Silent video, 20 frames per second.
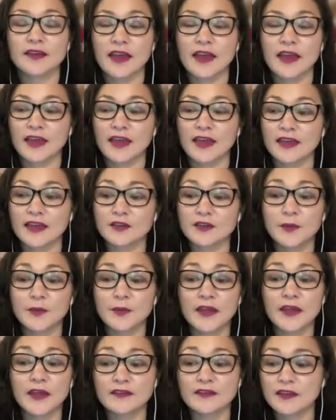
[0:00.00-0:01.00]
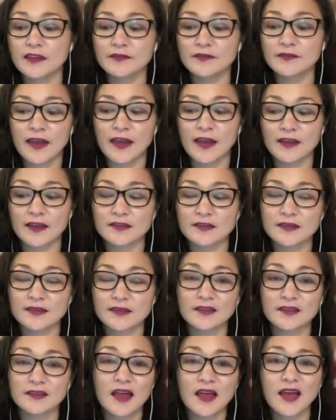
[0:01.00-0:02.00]
And Pig and Leaf has
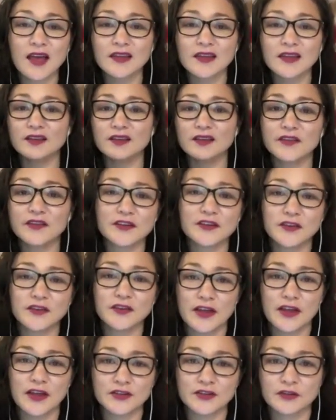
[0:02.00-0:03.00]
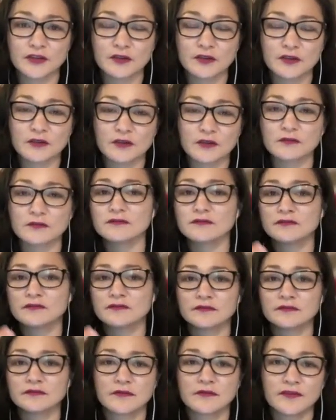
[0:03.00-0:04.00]
a lot of international
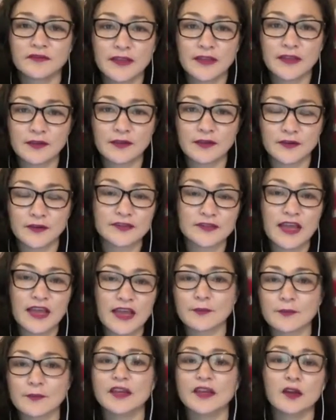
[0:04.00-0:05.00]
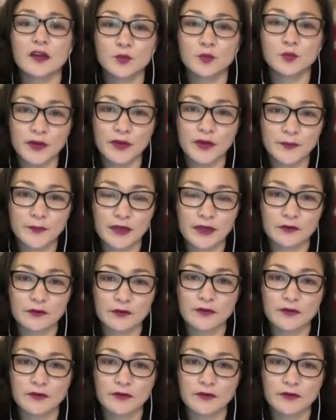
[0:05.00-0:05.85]
flavors happening on one menu.